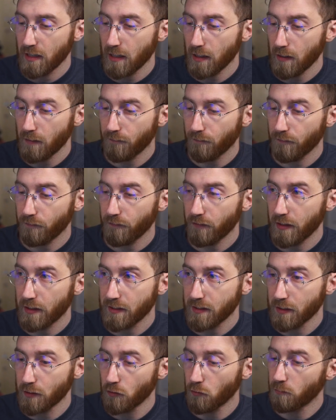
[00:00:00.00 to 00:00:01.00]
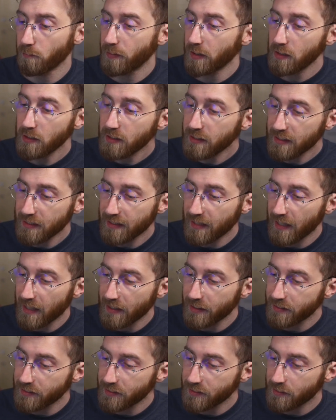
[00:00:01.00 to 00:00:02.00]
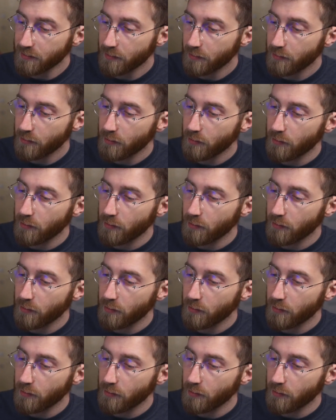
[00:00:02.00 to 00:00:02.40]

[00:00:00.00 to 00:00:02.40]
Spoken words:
If it's a nobility case,